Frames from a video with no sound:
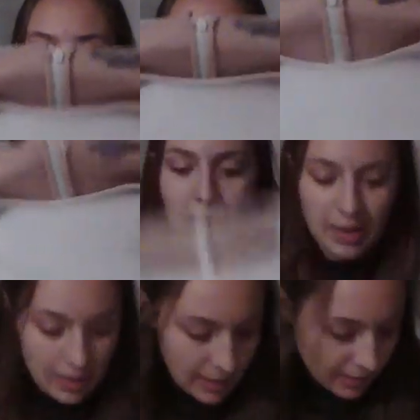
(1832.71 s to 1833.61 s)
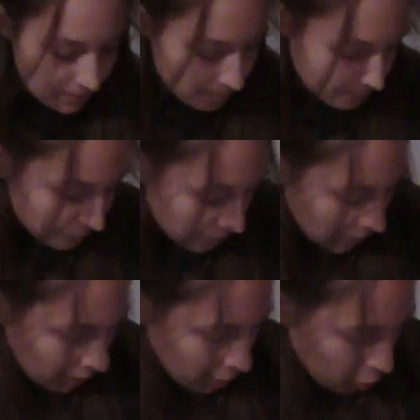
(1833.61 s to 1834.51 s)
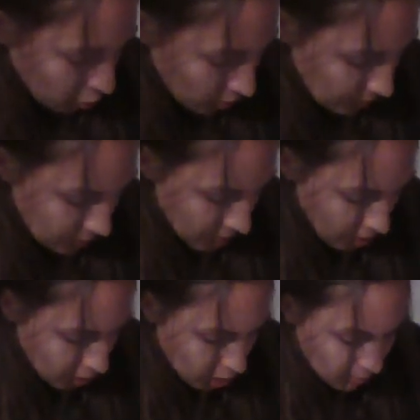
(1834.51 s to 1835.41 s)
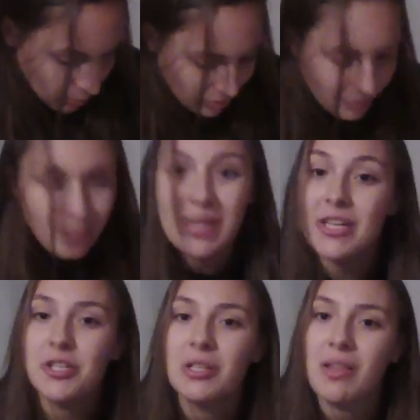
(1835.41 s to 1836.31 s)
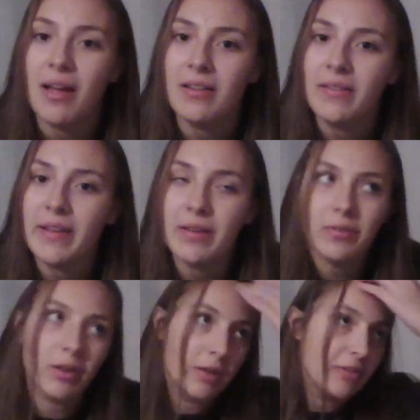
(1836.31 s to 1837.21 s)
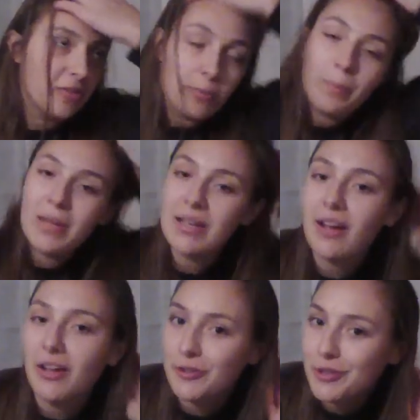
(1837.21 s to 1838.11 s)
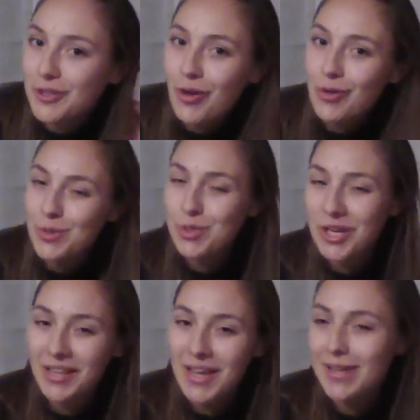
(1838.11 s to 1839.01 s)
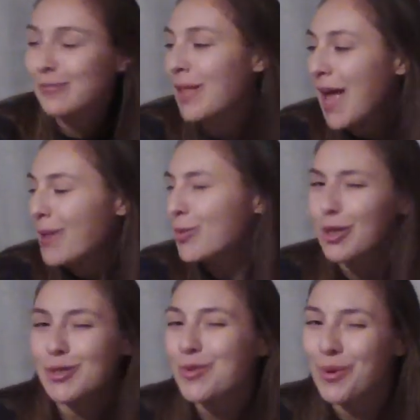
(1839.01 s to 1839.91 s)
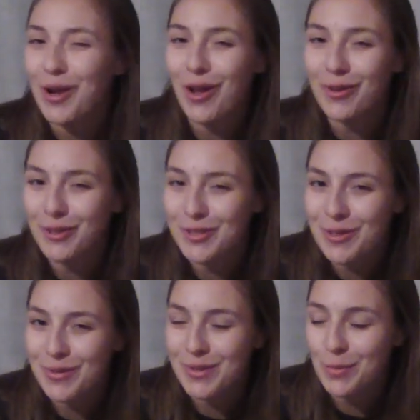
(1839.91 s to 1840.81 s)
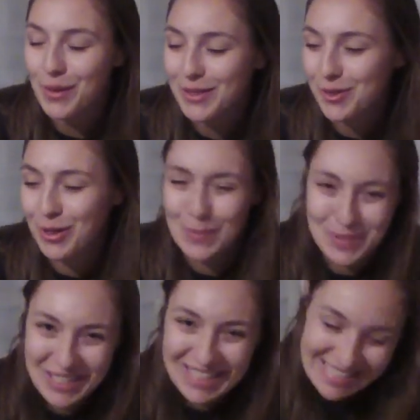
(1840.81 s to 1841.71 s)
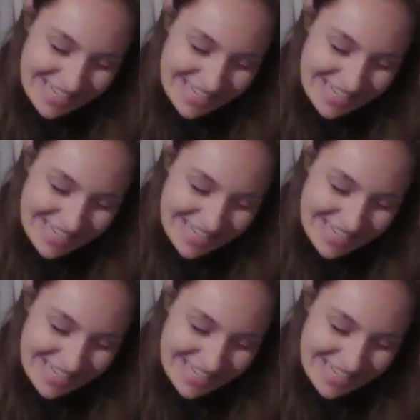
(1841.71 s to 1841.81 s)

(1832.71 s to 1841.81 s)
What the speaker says: But it's kind of like cream colored, but with a peachy lining that gives it some pink undertones, which I like. I'm going to use the word undertones in my description.